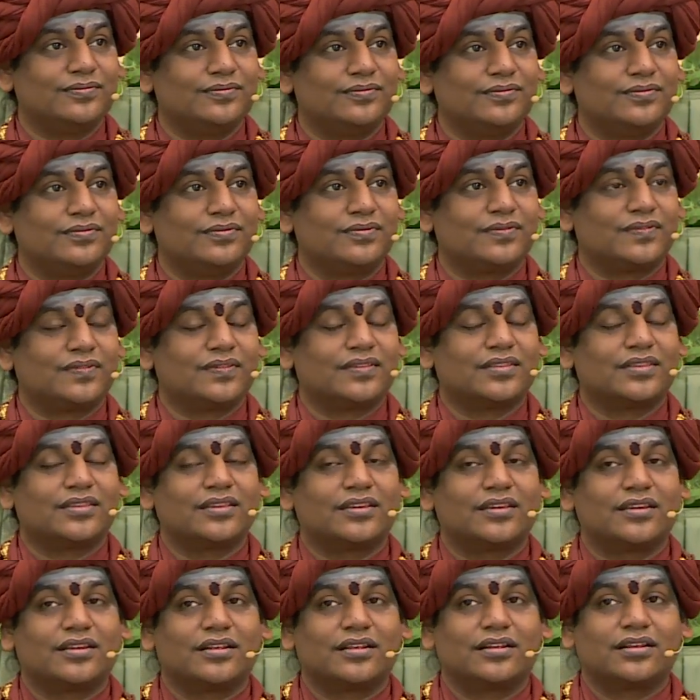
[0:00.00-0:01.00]

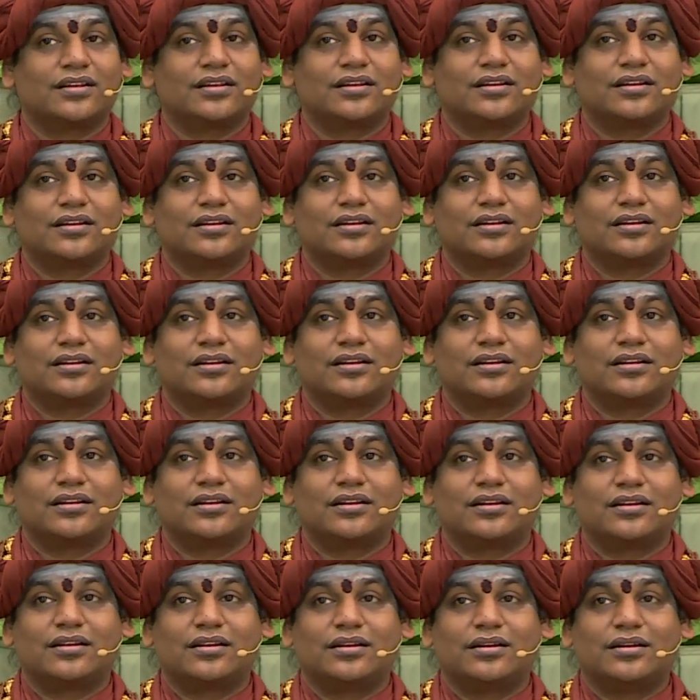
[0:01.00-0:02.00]

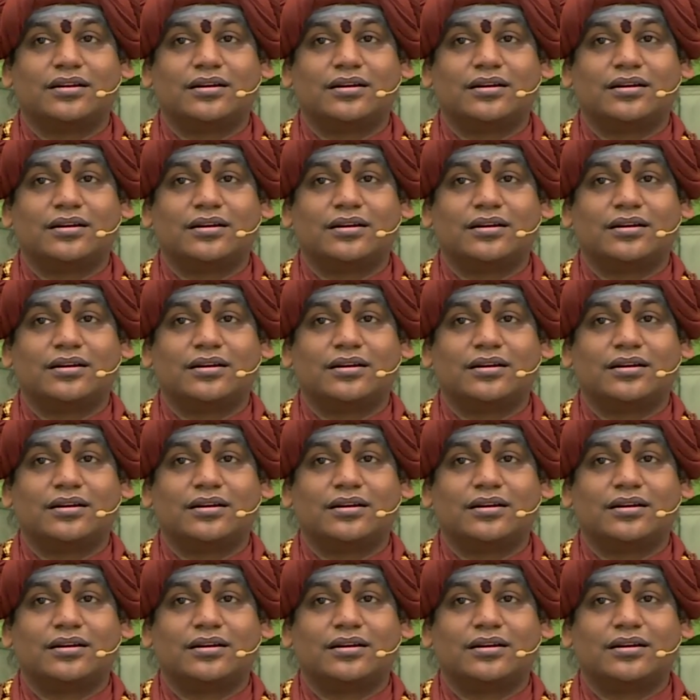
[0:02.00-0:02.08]
(no one is talking)